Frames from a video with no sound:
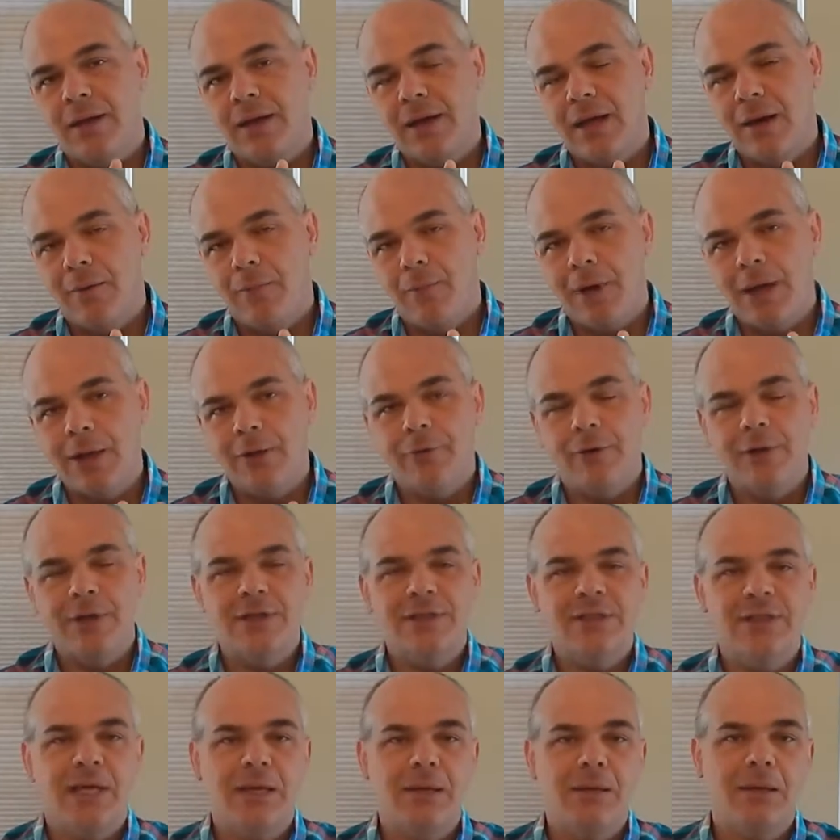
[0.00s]
Now, why do I
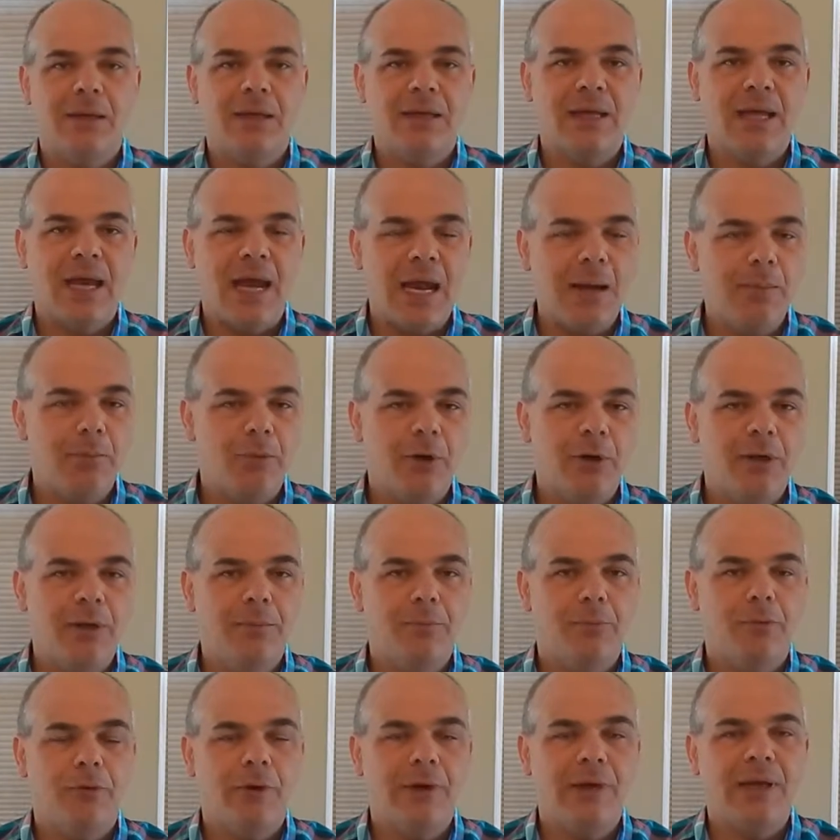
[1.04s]
say Cambrian
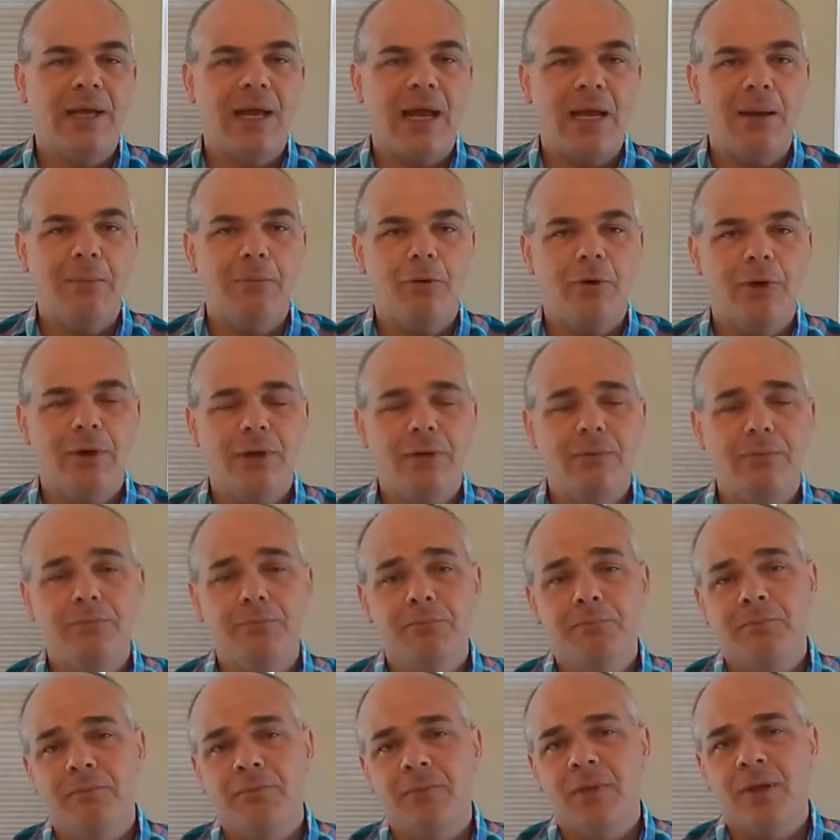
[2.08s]
and pre-Cambrian?
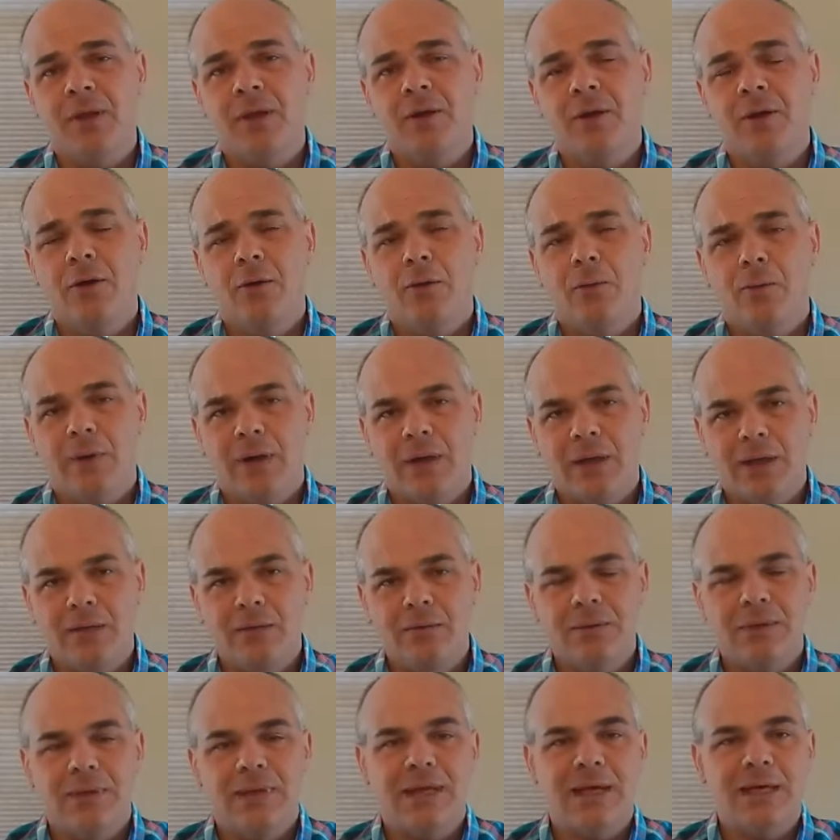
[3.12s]

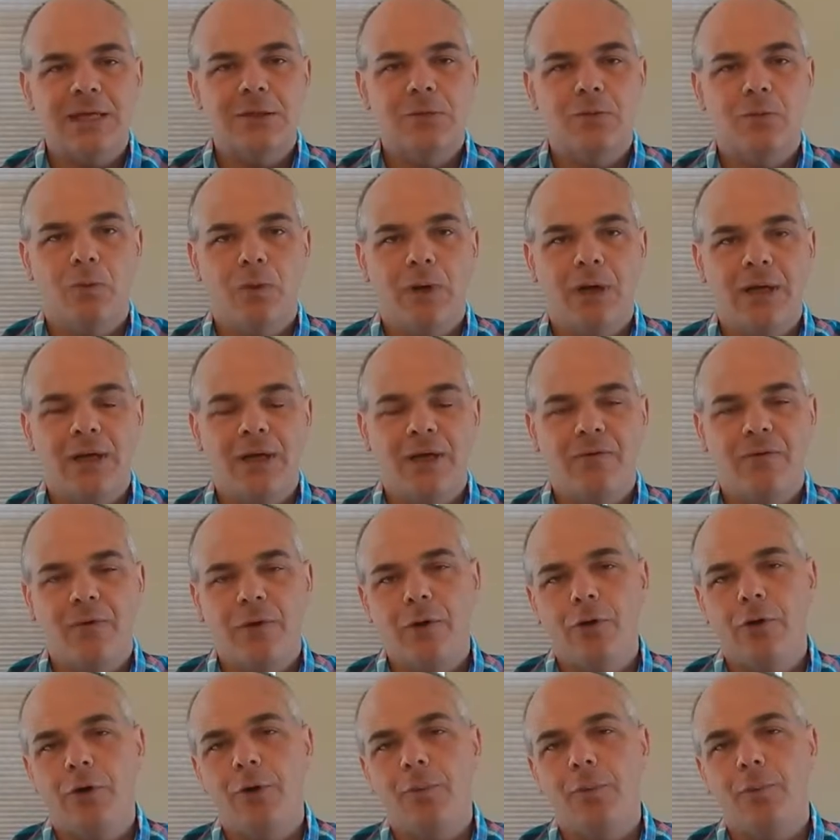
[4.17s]
Well, guess what? If
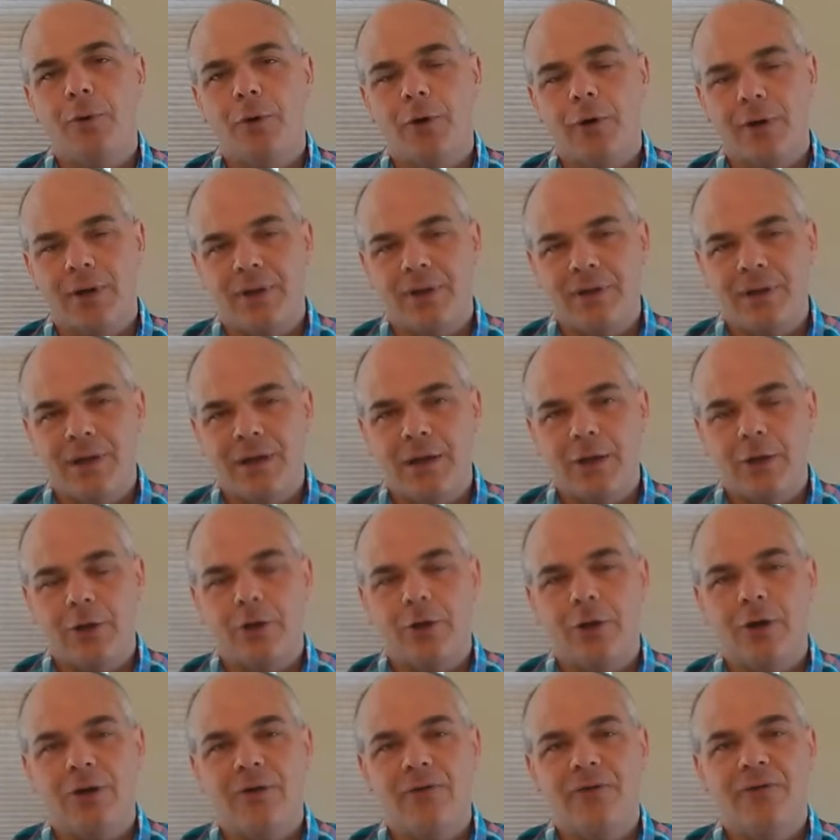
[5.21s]
you go to Burgundy,
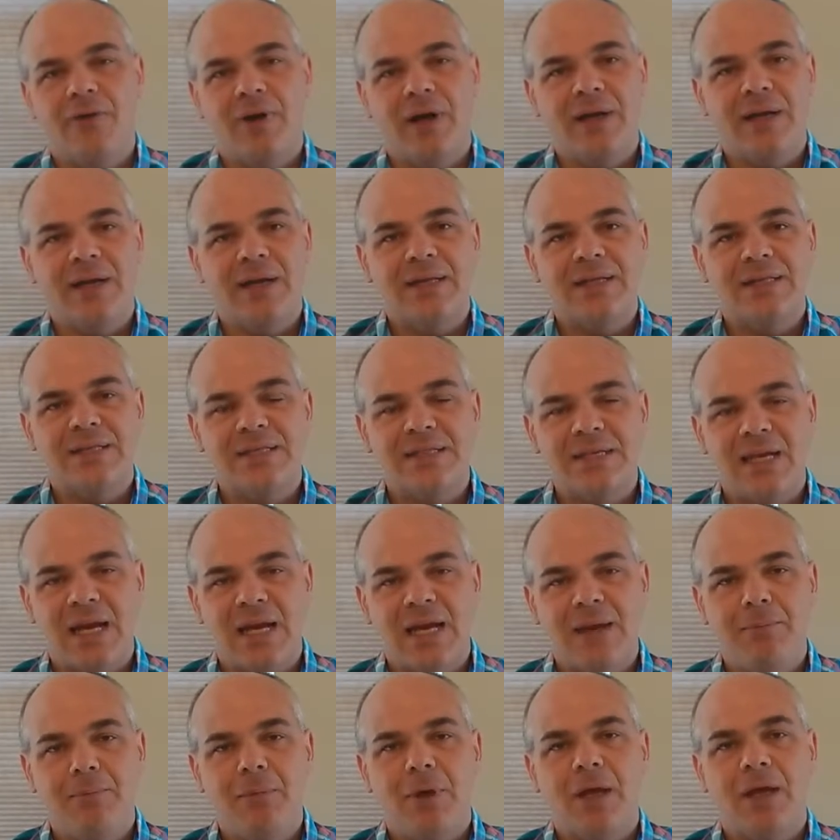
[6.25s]
you're going to find that
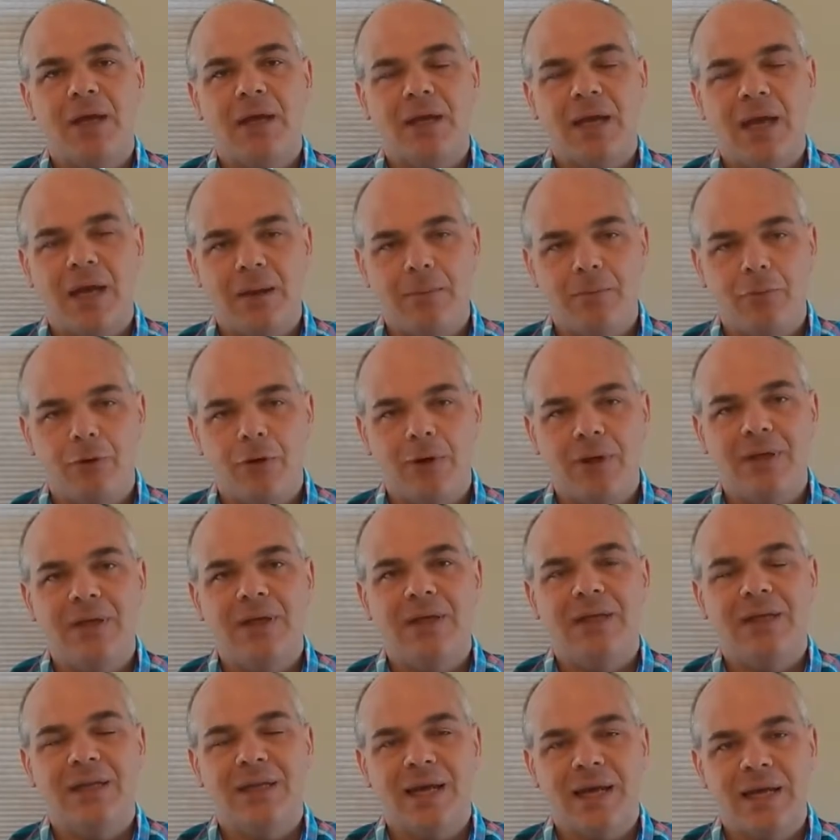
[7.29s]
same
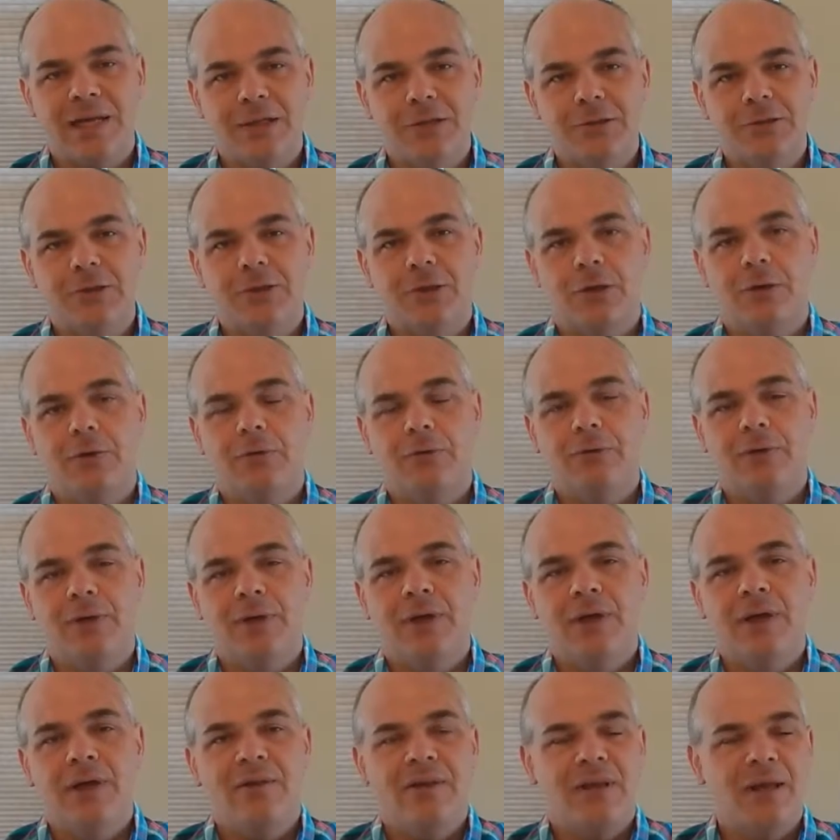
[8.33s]
Cambrian limestone
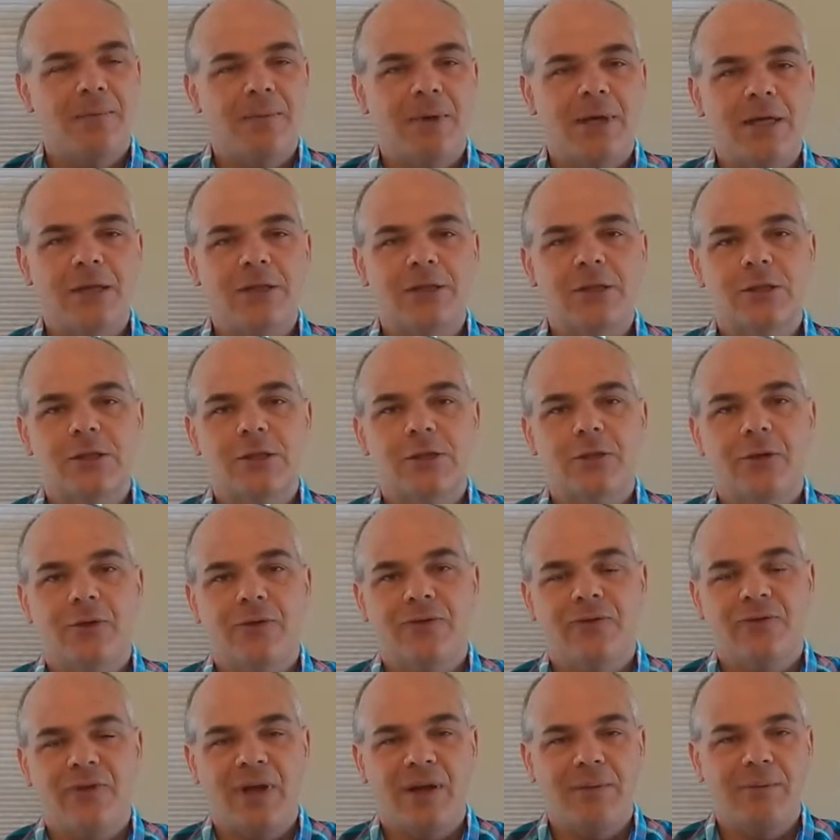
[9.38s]
that makes it
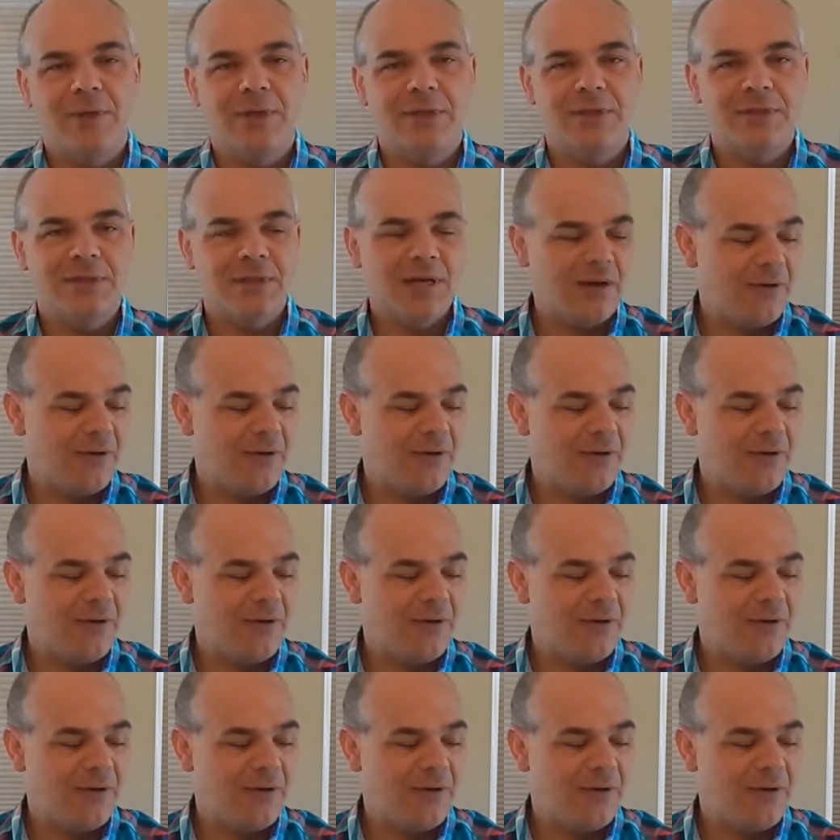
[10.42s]
so famous.